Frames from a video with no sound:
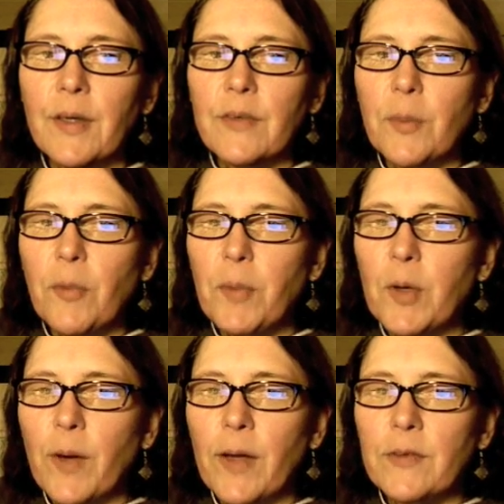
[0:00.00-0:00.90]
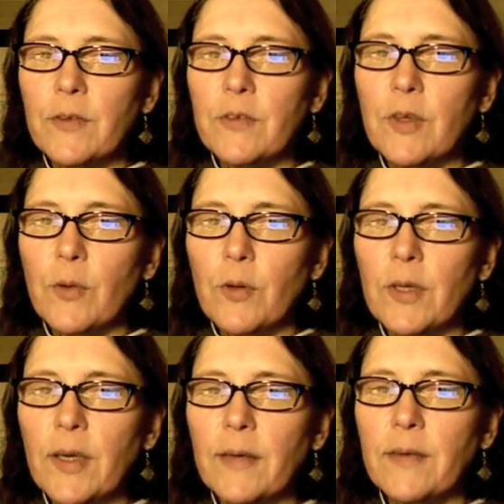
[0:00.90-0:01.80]
Some have been around since the
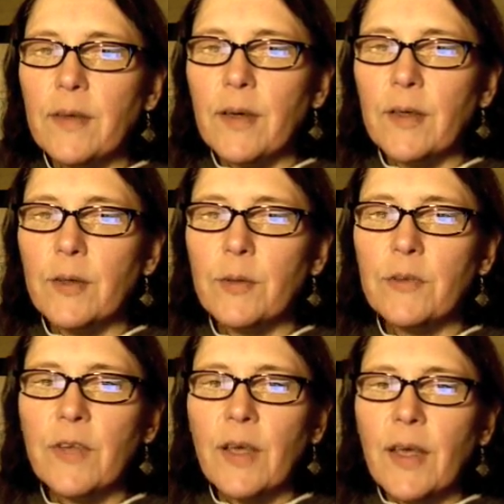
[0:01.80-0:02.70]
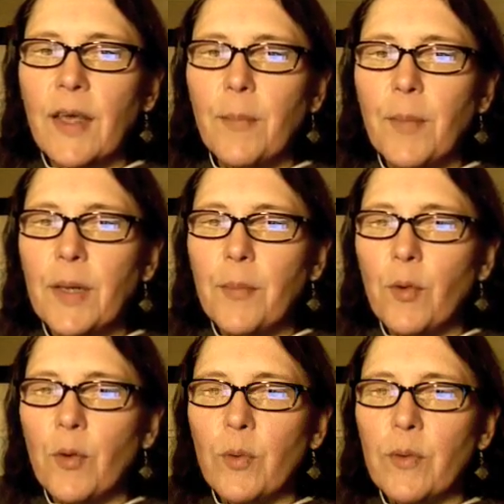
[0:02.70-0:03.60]
early 1800s, and many
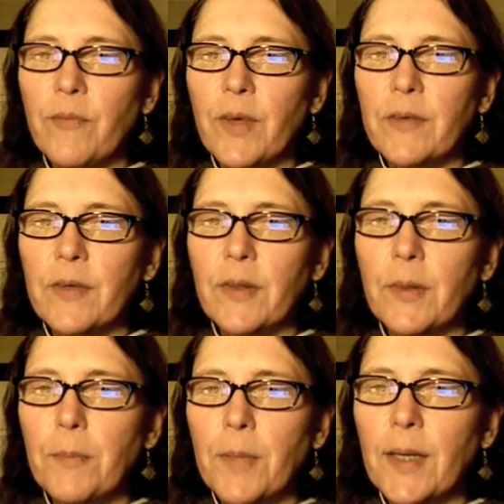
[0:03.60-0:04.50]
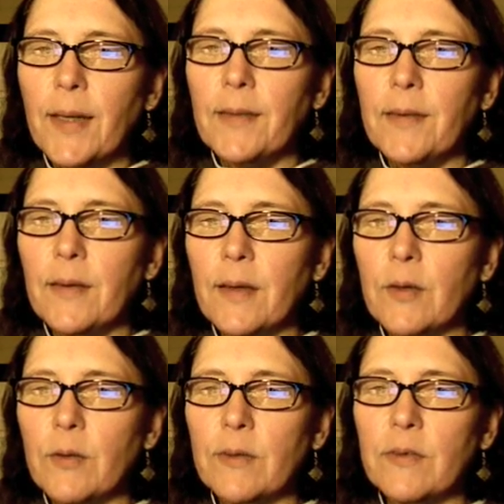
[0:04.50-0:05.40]
more were invented in the
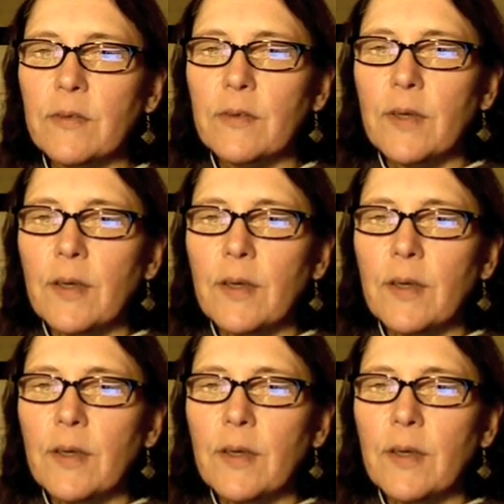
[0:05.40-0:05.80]
mid-1800s.